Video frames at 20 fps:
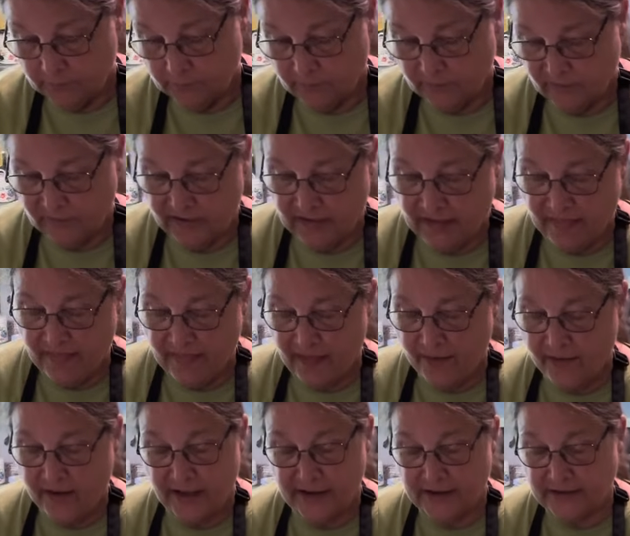You see, at that
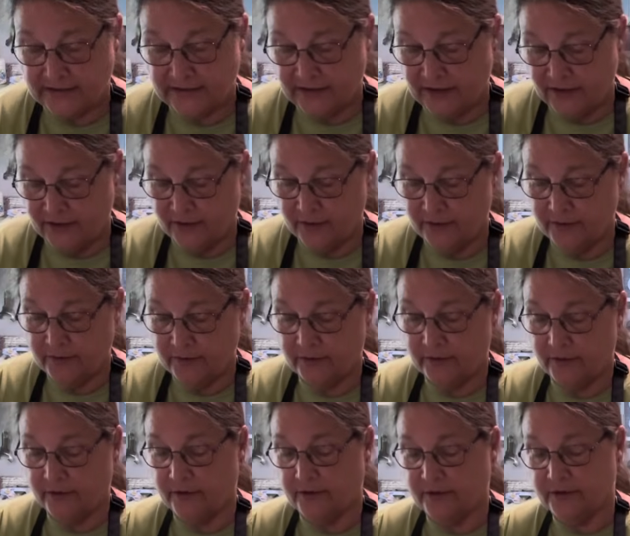one I could tell,
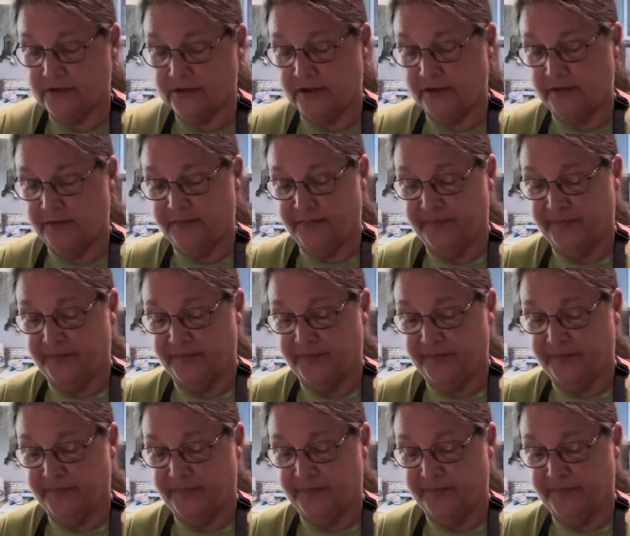look, see?